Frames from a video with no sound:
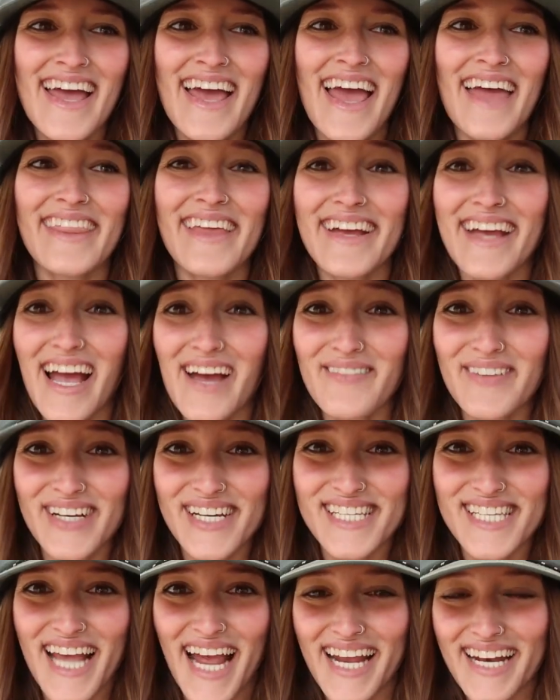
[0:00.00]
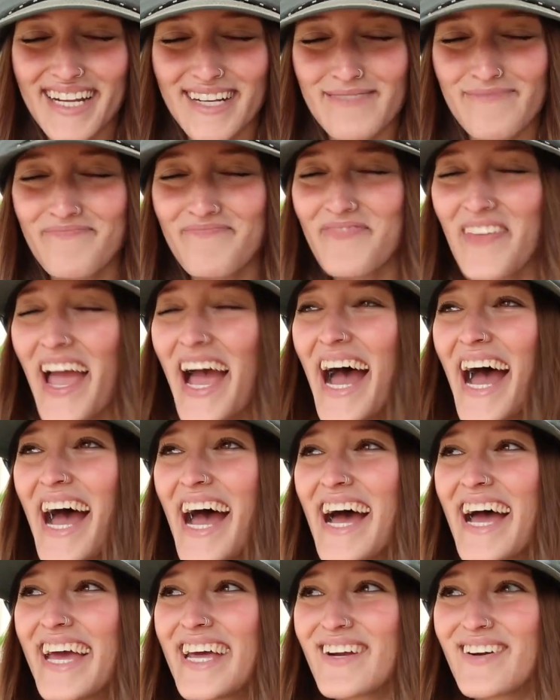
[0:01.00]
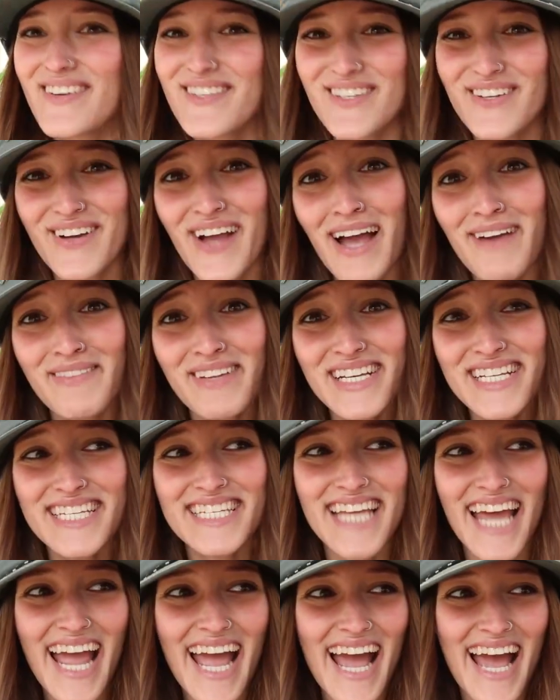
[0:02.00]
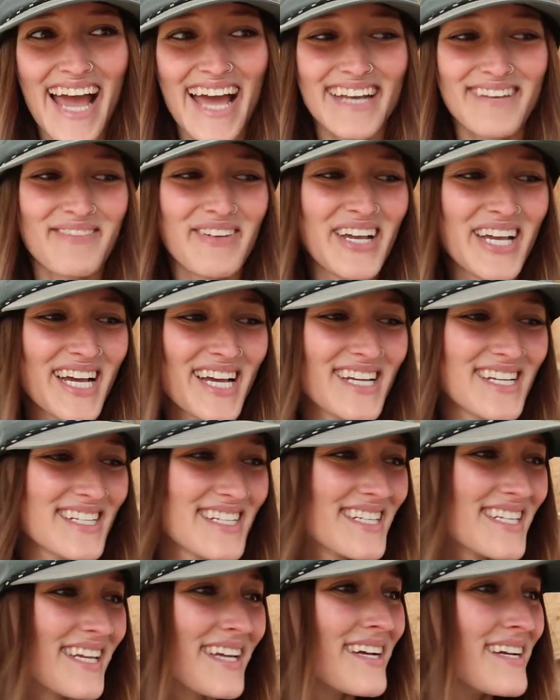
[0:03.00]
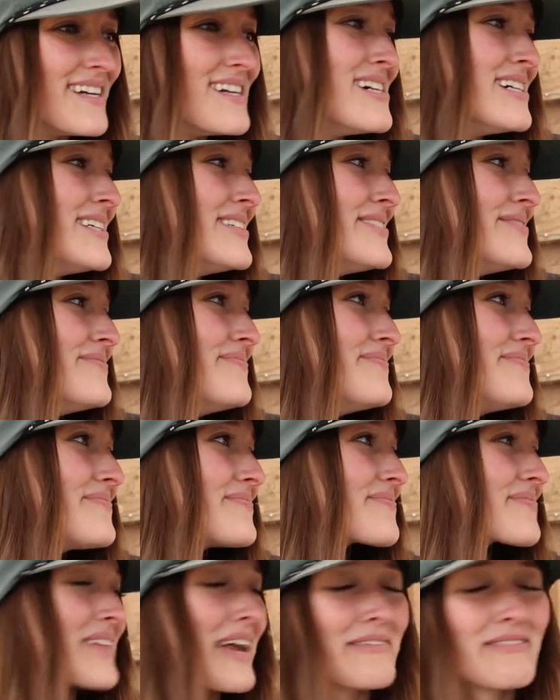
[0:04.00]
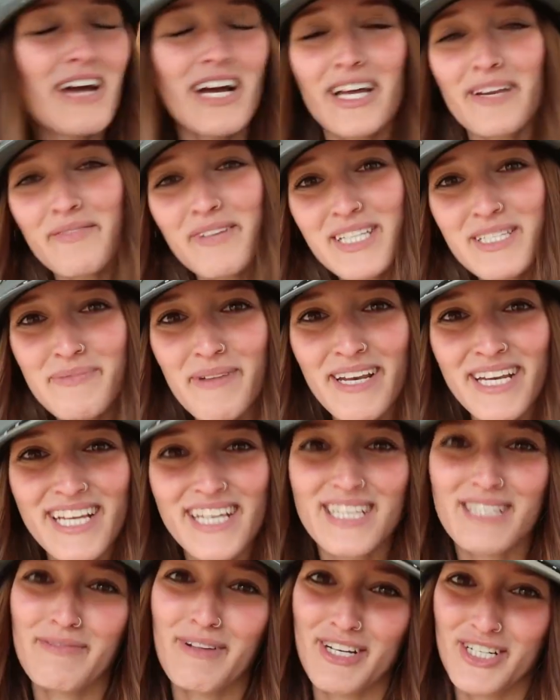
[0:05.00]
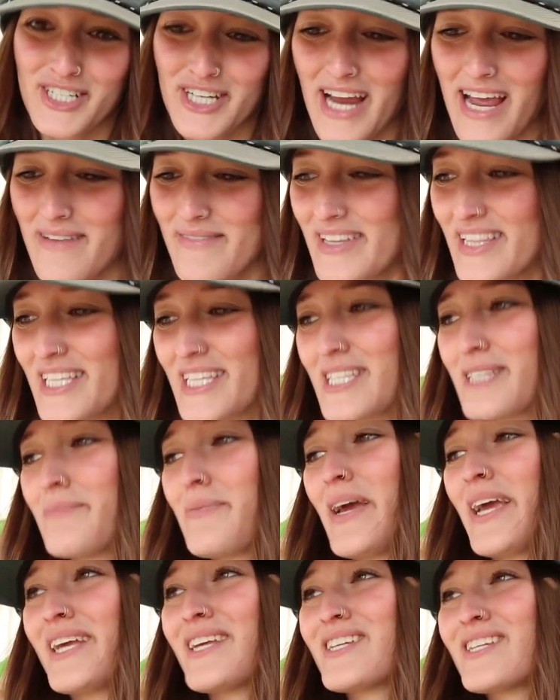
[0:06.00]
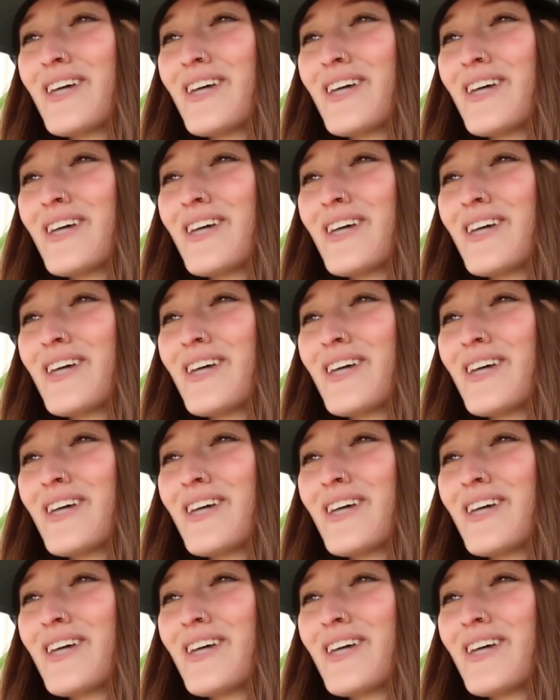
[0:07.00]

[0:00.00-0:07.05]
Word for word: And that got me excited. Uh, it also got me sad because I'm not going to be spending as much time in this space.